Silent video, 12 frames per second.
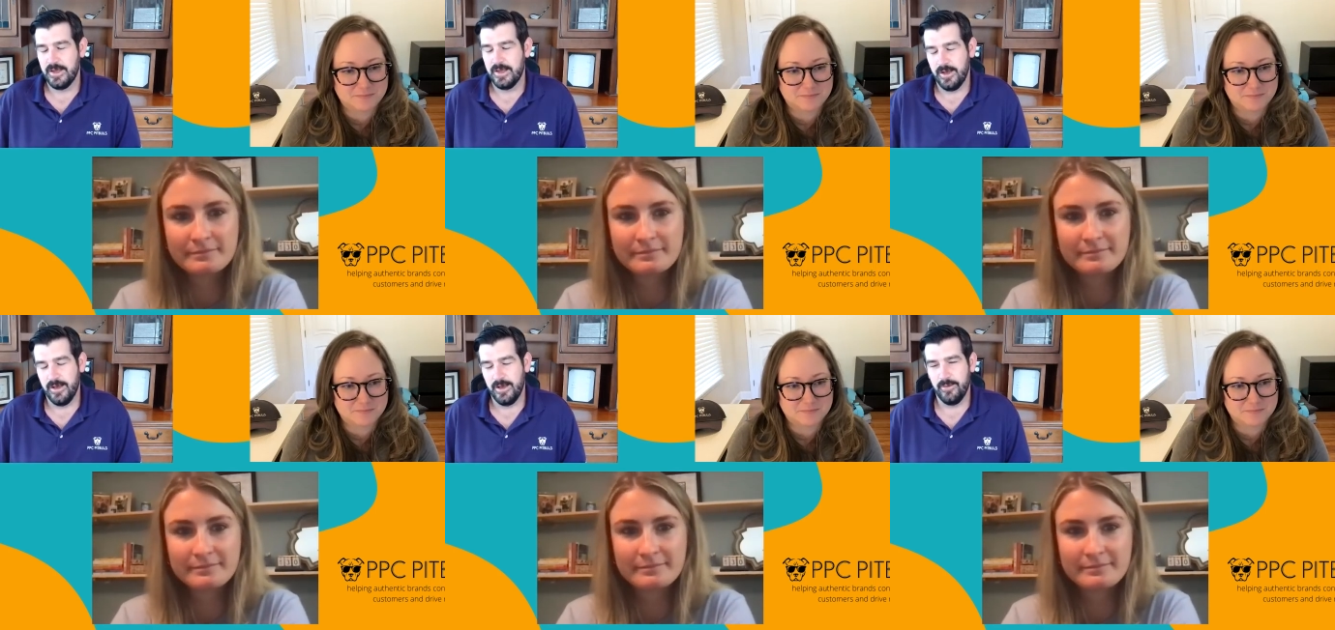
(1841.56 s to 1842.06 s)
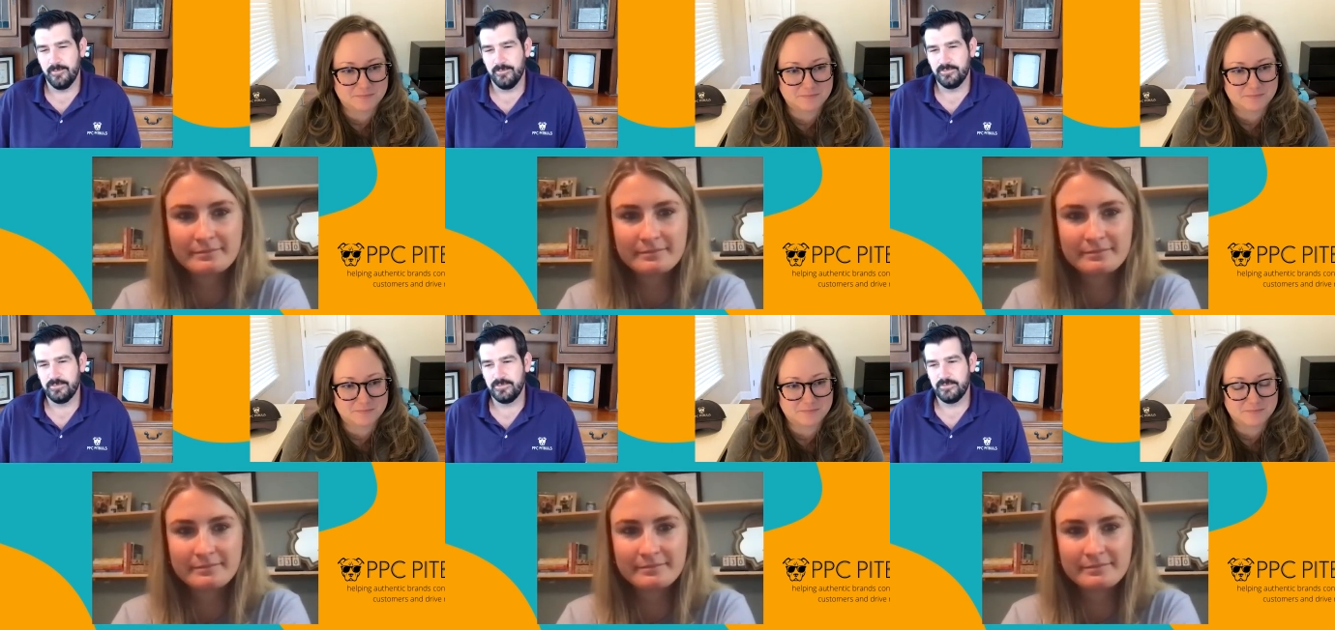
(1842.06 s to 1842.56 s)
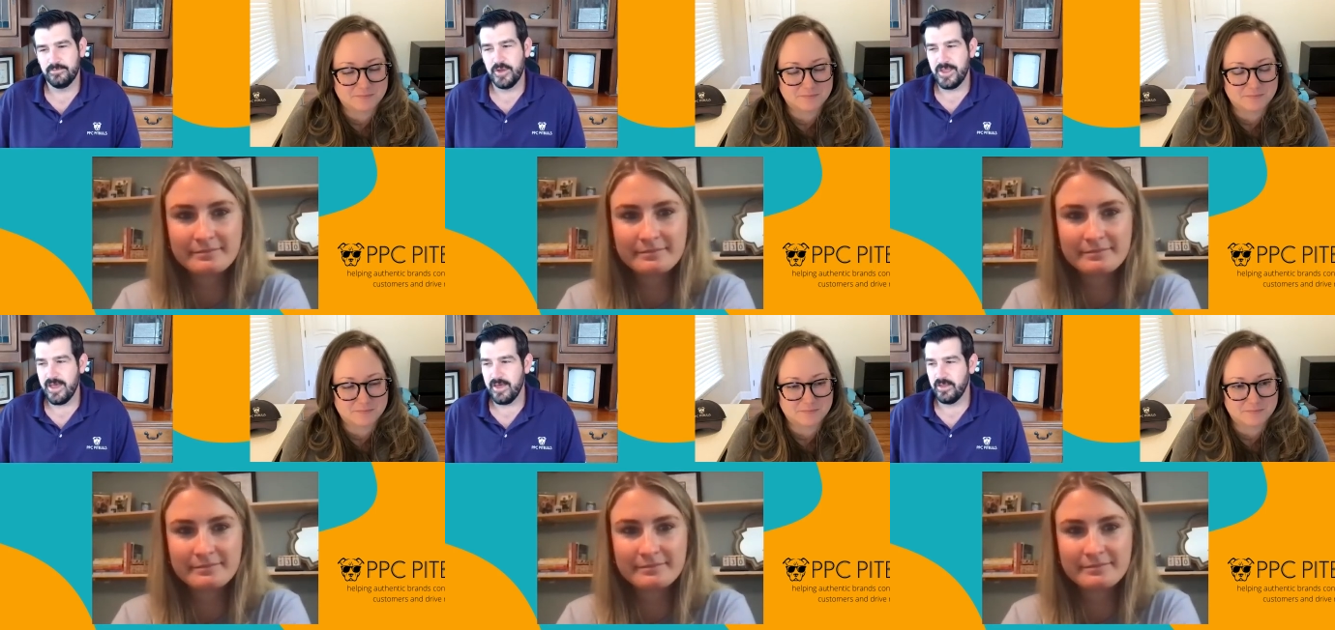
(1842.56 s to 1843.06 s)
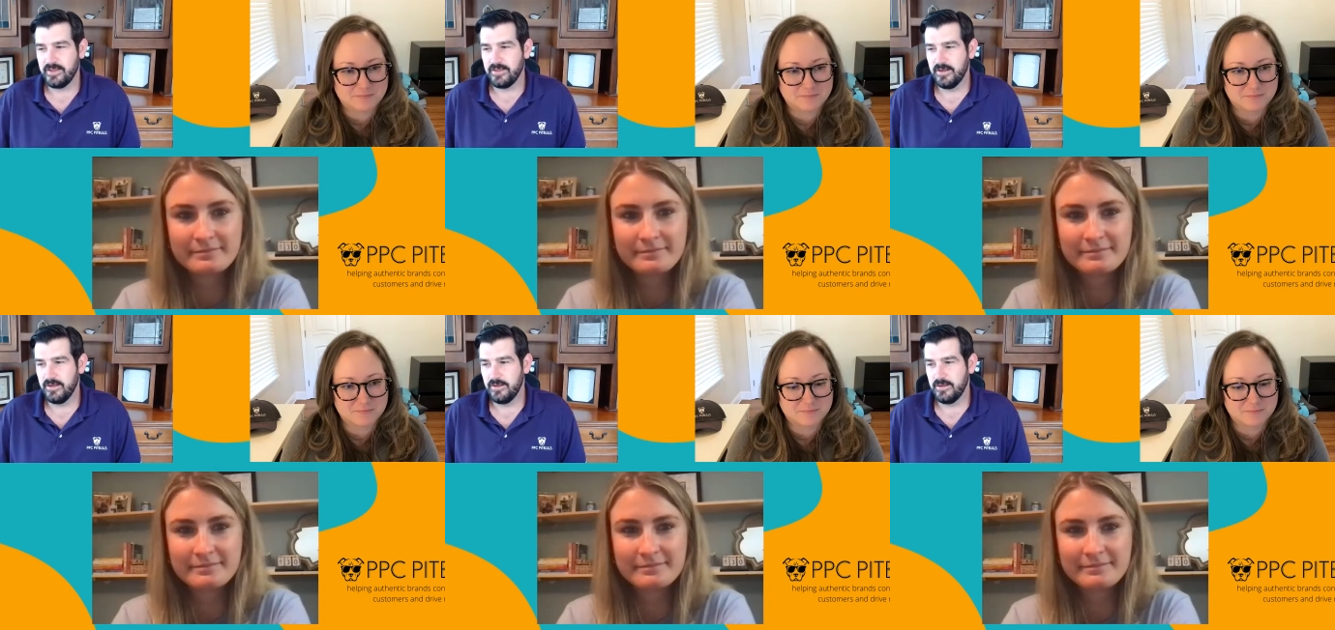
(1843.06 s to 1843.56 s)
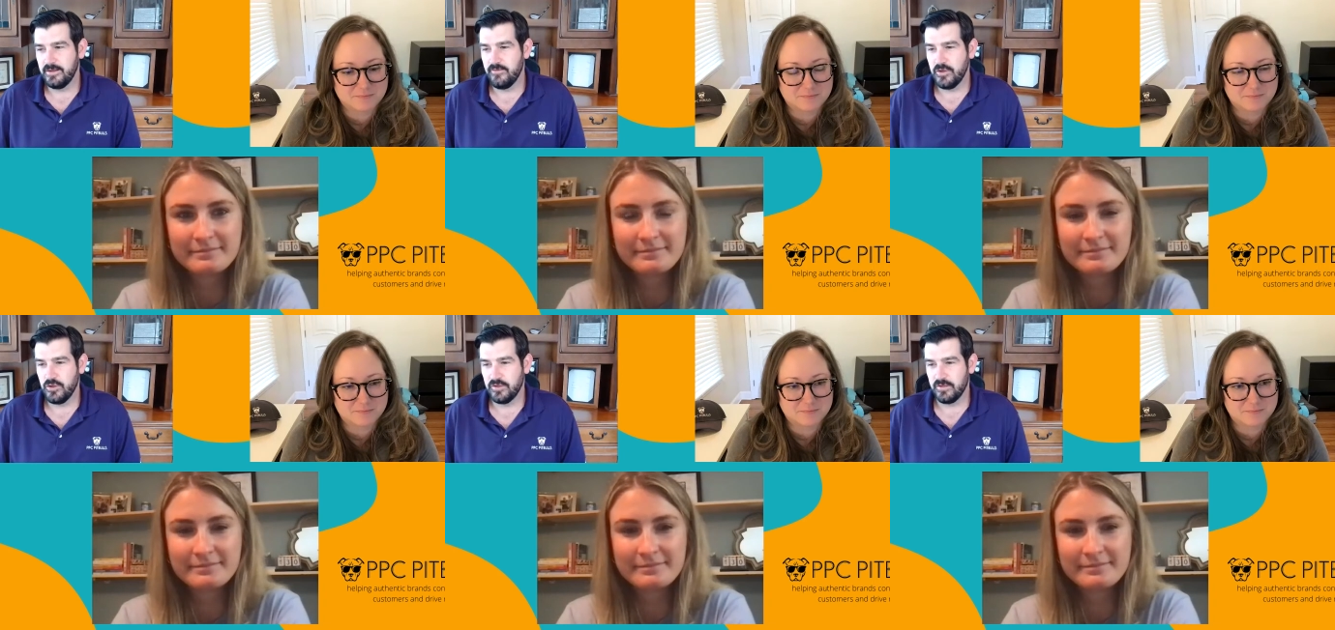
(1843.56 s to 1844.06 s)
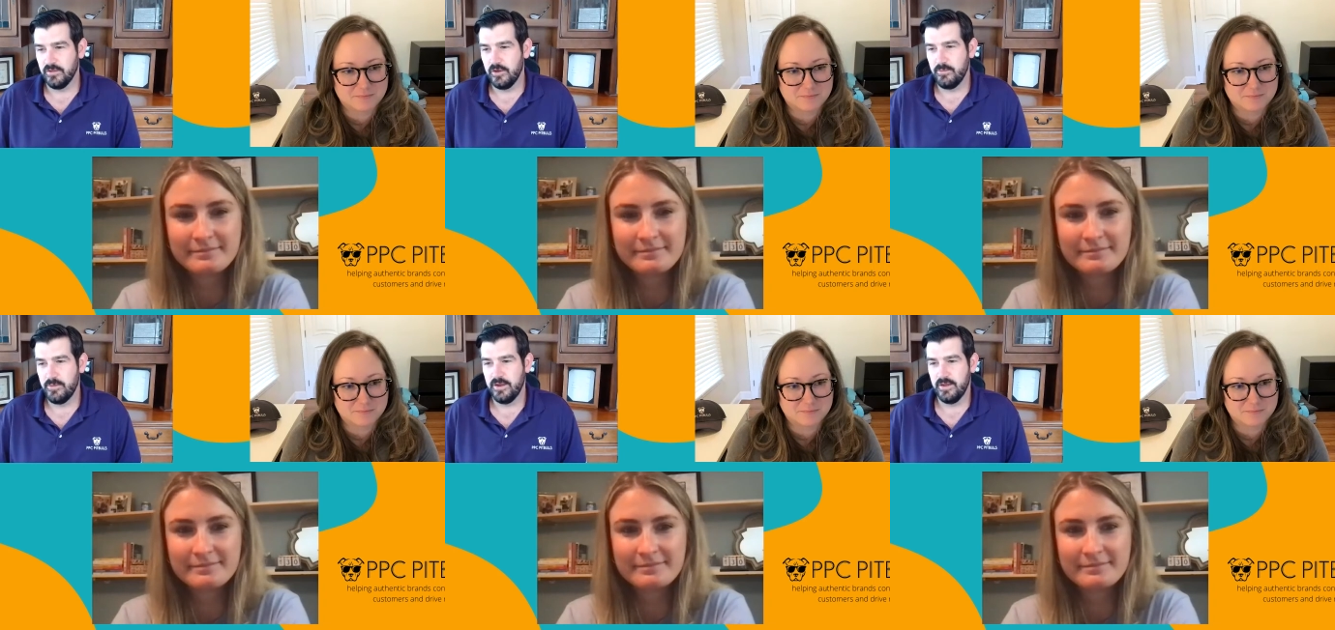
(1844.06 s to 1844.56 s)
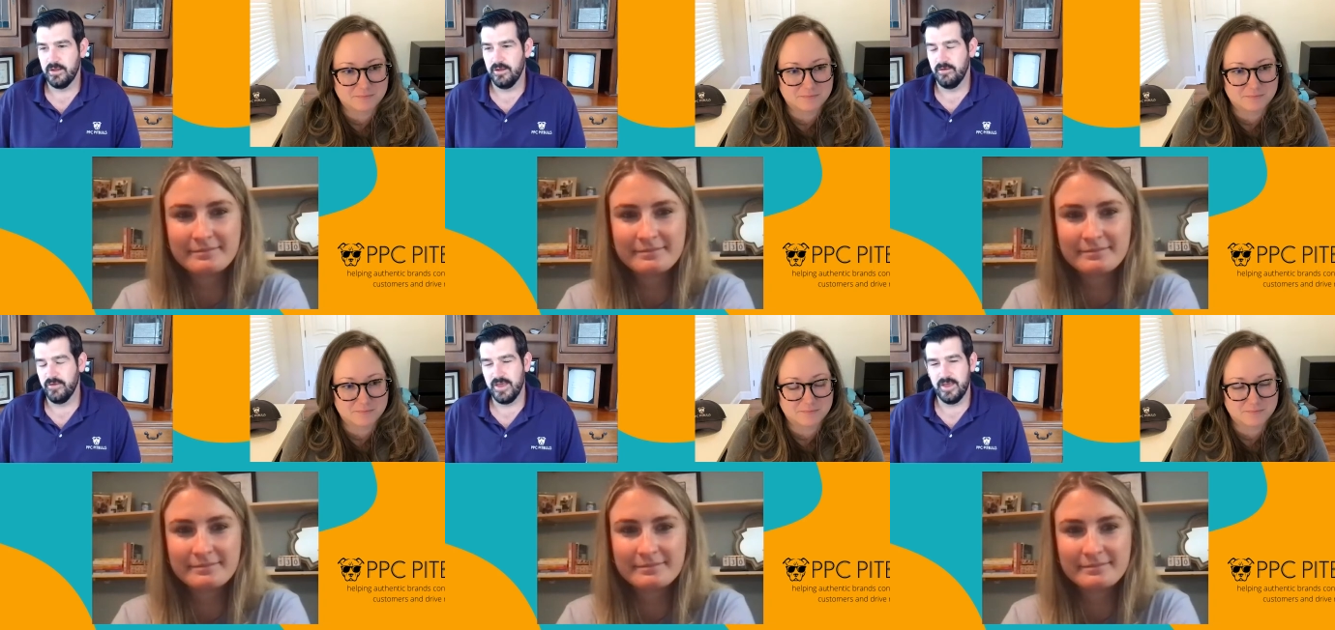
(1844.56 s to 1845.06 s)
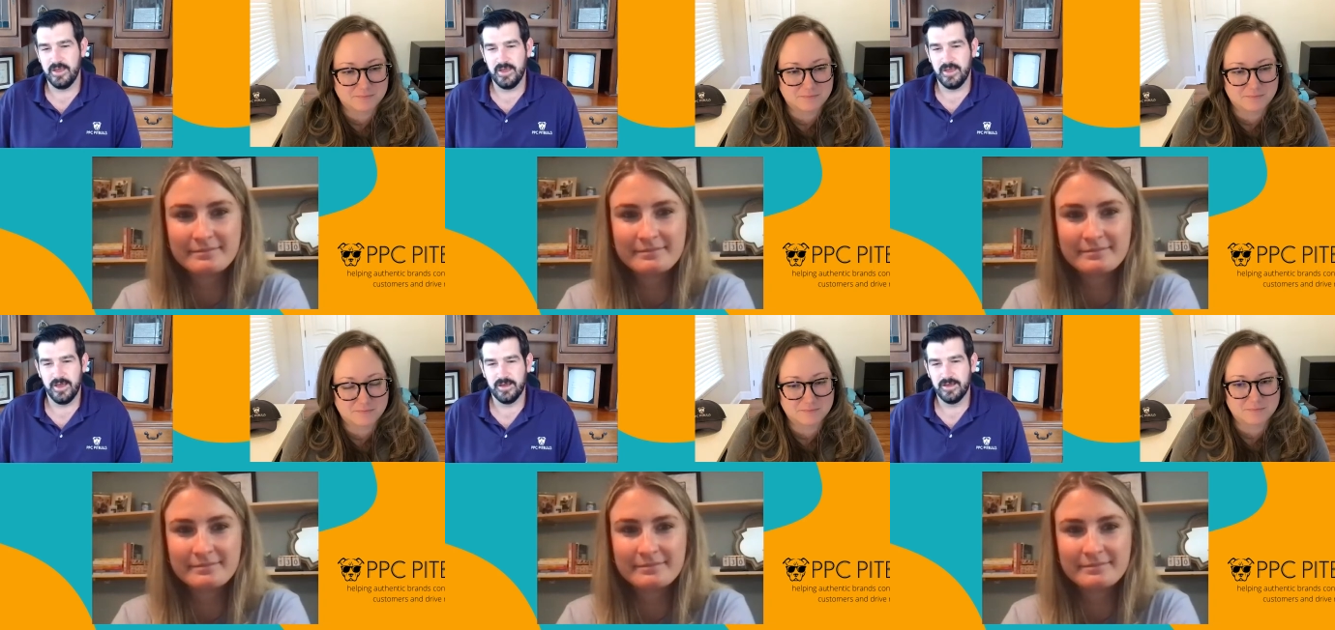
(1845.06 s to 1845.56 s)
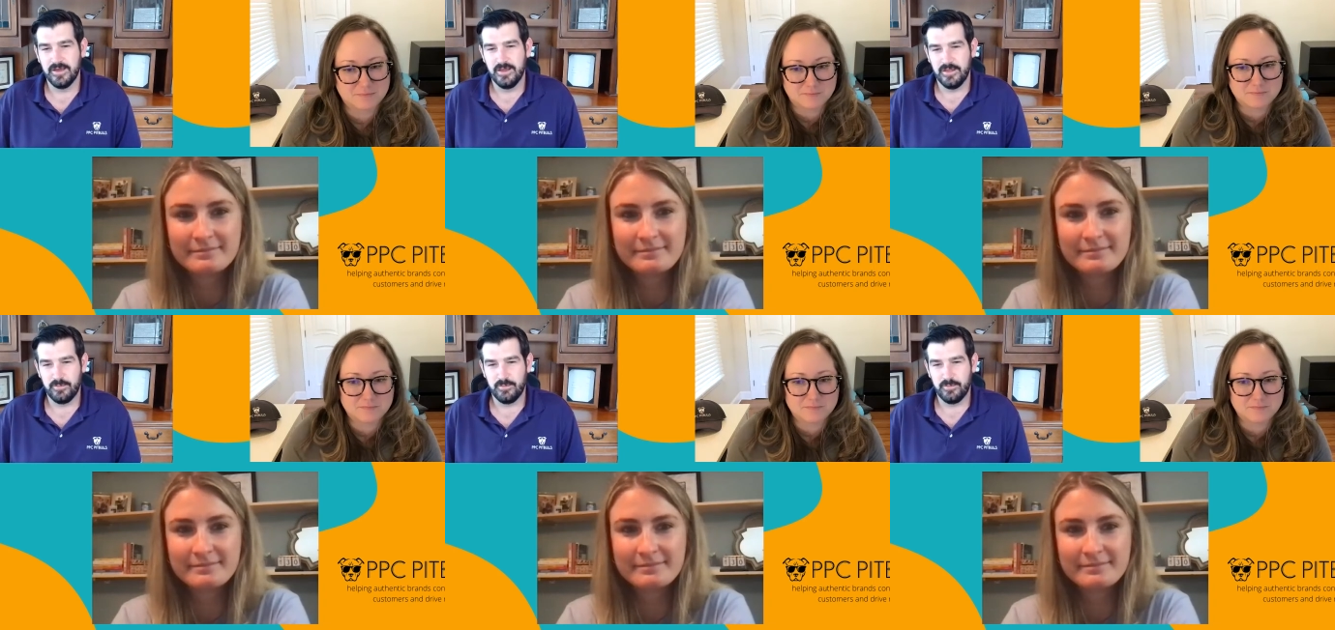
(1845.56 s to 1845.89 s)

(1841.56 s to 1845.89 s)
Speaker 1: Um, but yeah, I'd like to give you just a little bit of a uh,